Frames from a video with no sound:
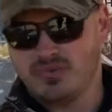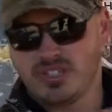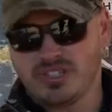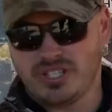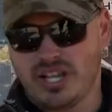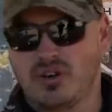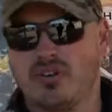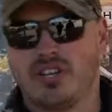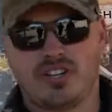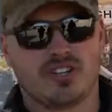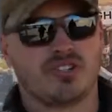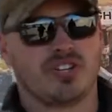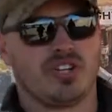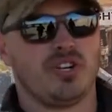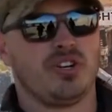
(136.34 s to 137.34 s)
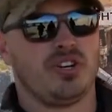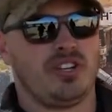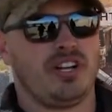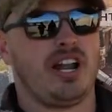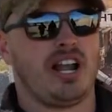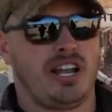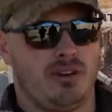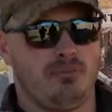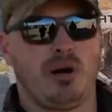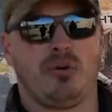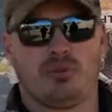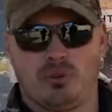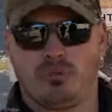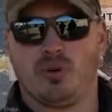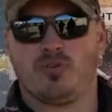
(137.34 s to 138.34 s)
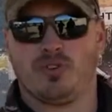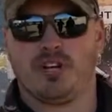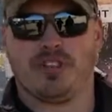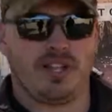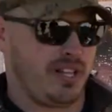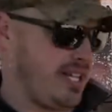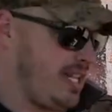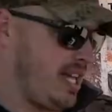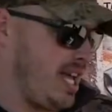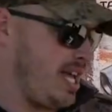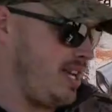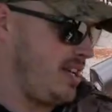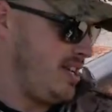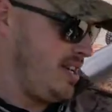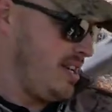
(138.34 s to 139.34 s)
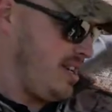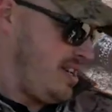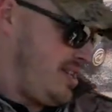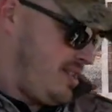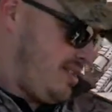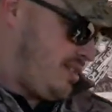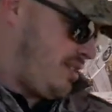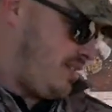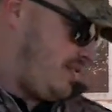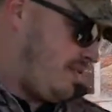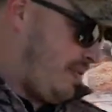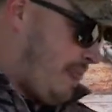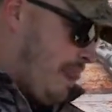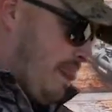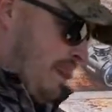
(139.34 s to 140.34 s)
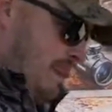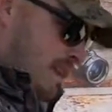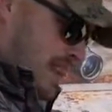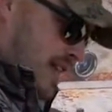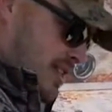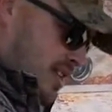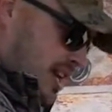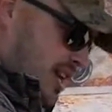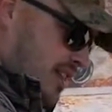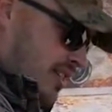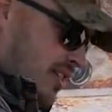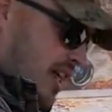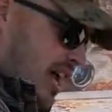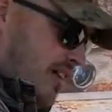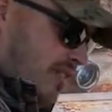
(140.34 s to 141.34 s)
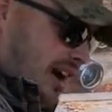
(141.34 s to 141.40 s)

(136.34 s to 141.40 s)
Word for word: So that way they're secure and they're not getting bumped or moved or anything like that. So that's kind of the line of